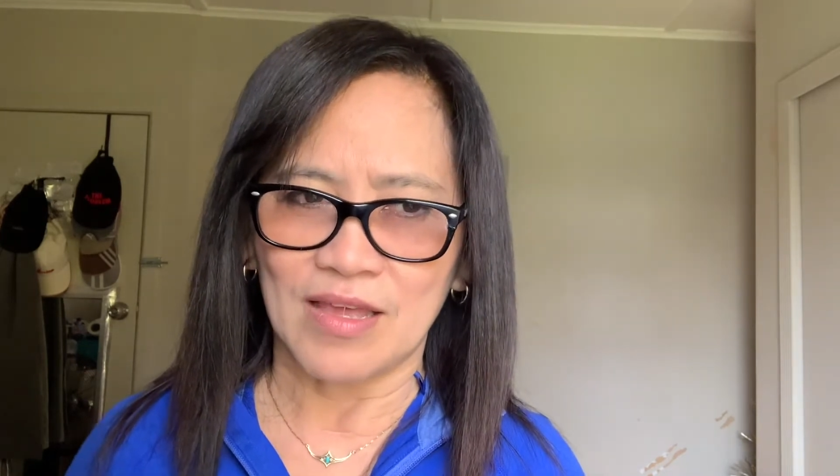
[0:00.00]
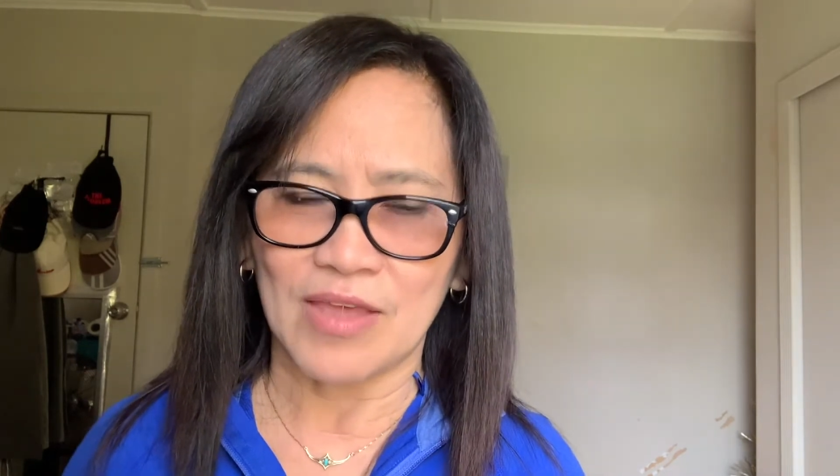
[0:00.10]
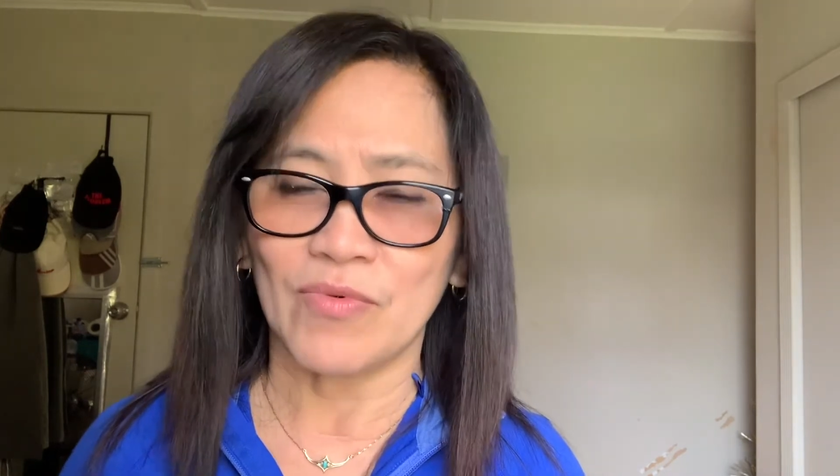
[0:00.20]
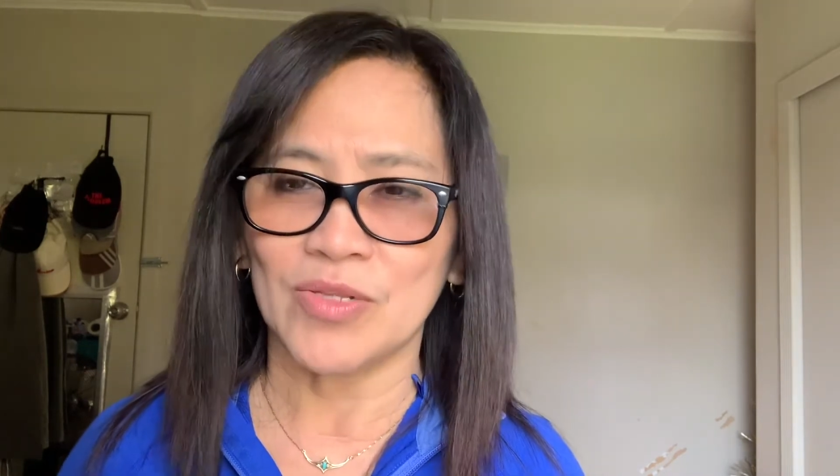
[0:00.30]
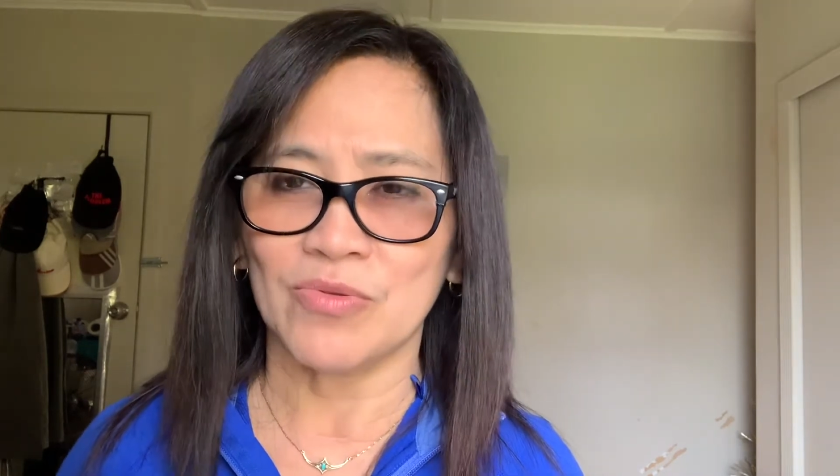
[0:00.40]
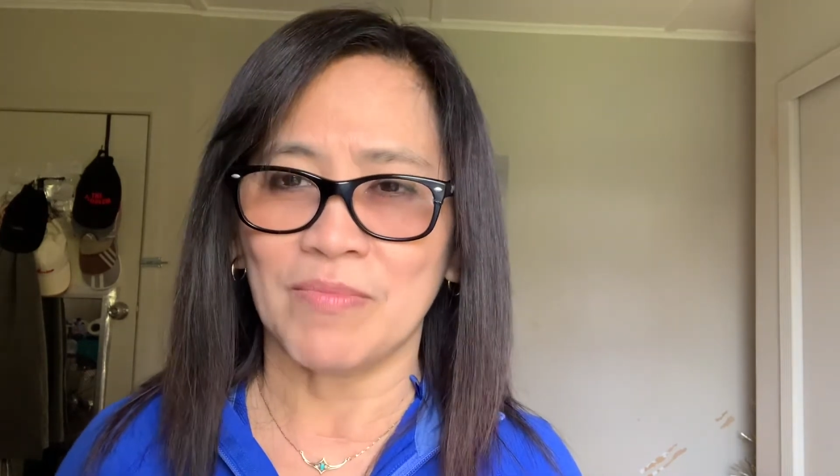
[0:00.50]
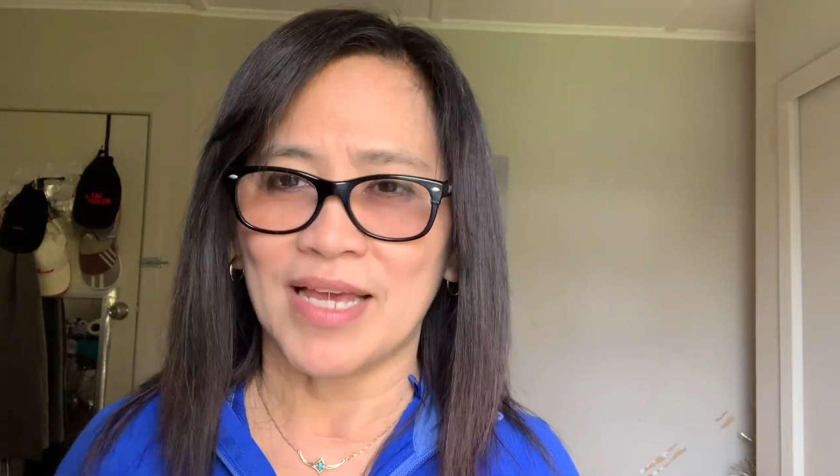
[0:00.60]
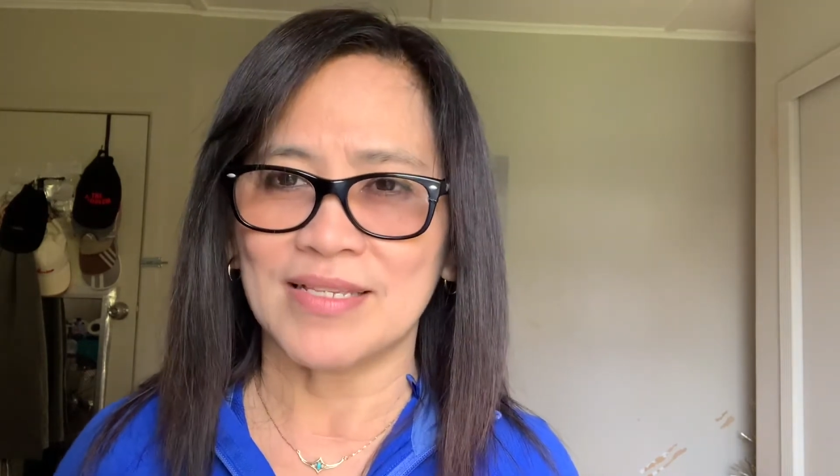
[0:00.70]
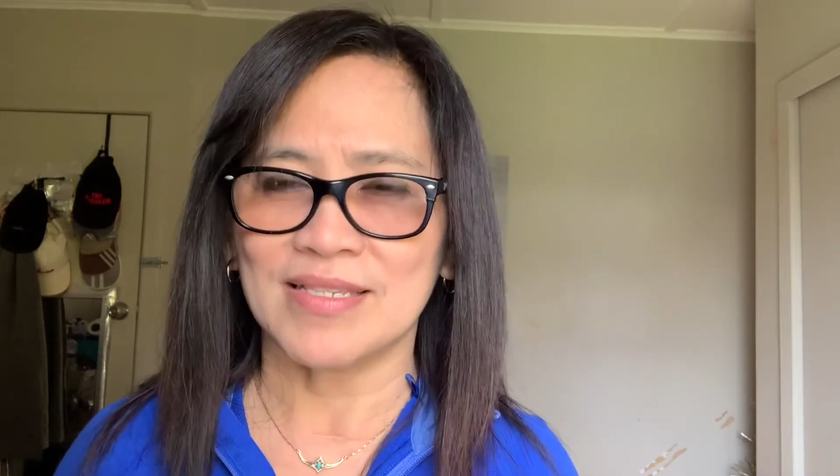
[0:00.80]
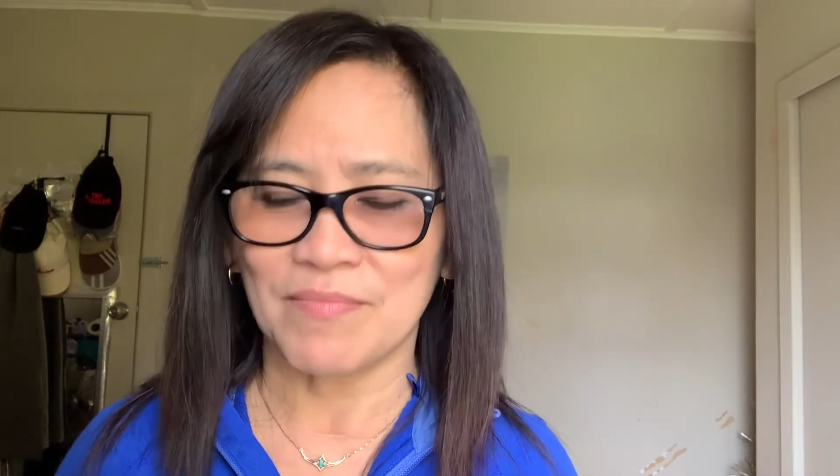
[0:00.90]
I want to
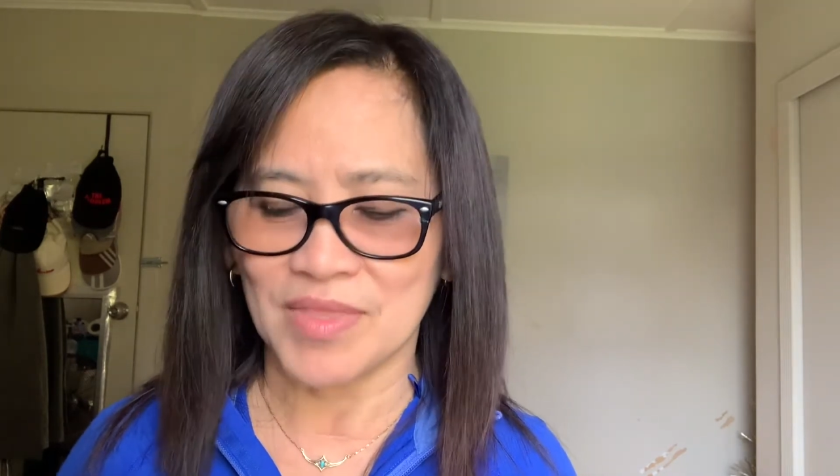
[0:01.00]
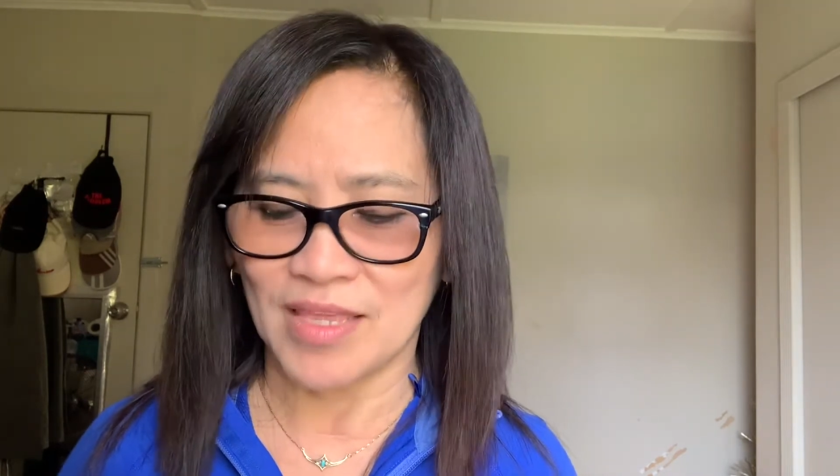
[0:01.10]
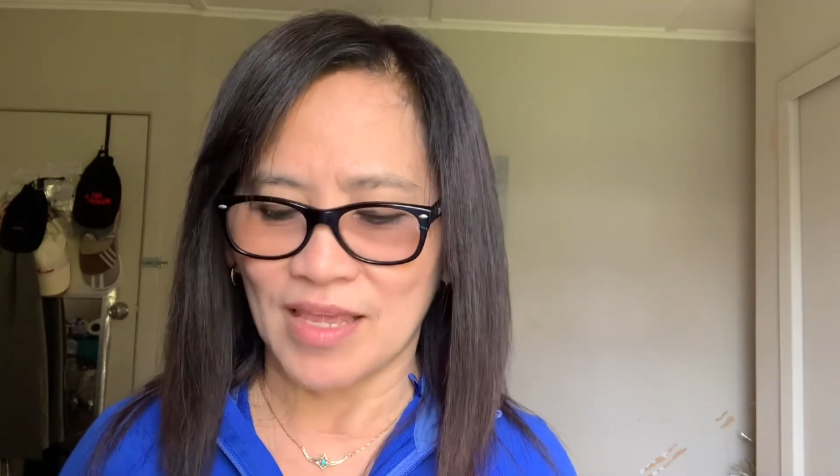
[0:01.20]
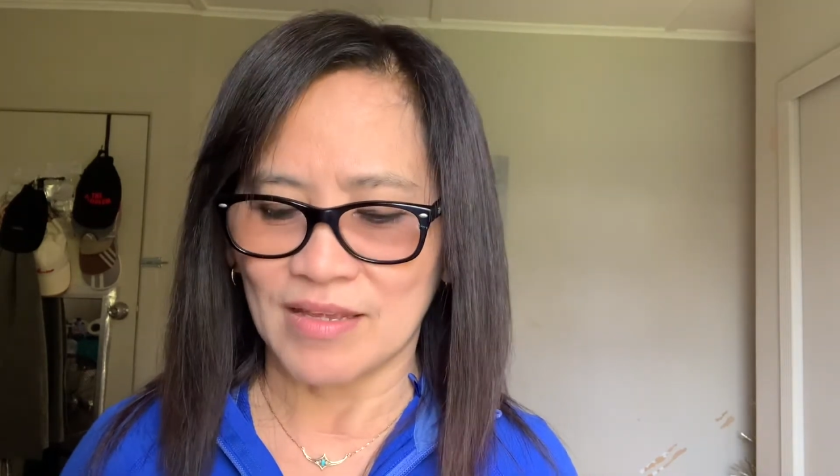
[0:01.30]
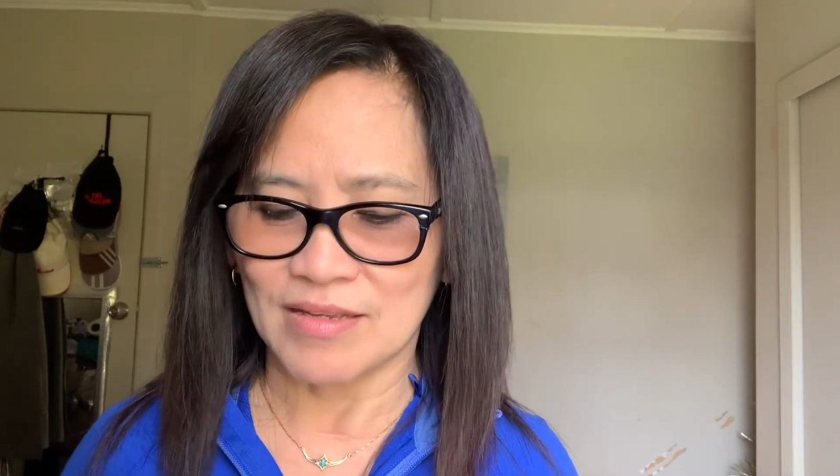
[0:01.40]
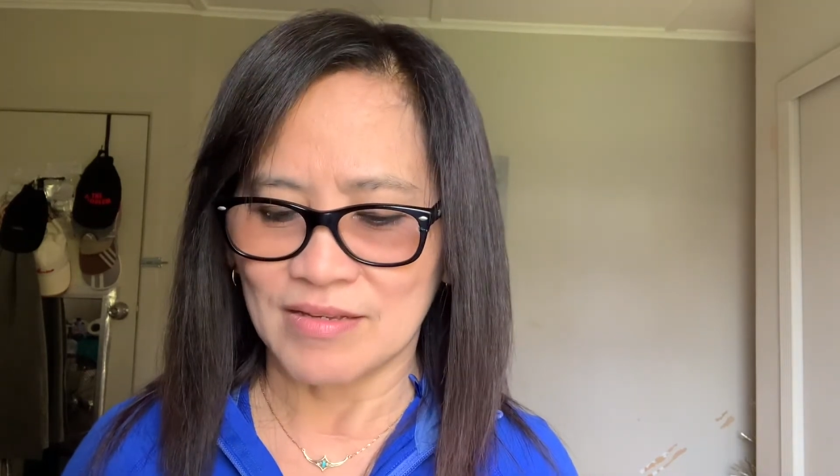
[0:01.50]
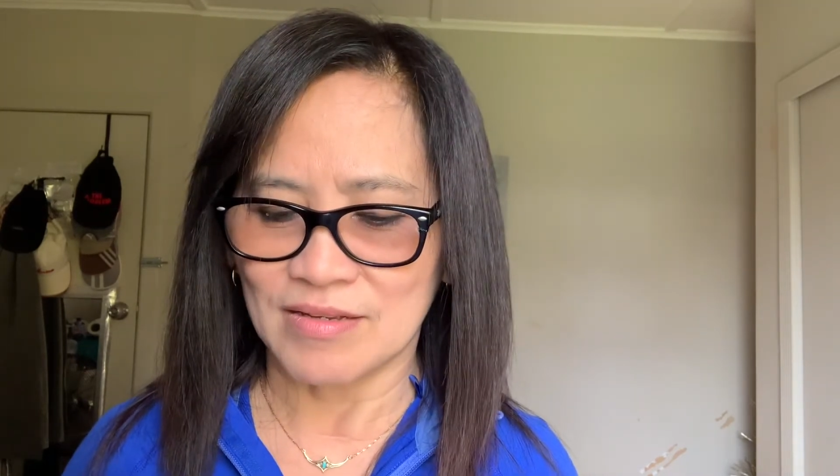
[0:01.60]
buy something.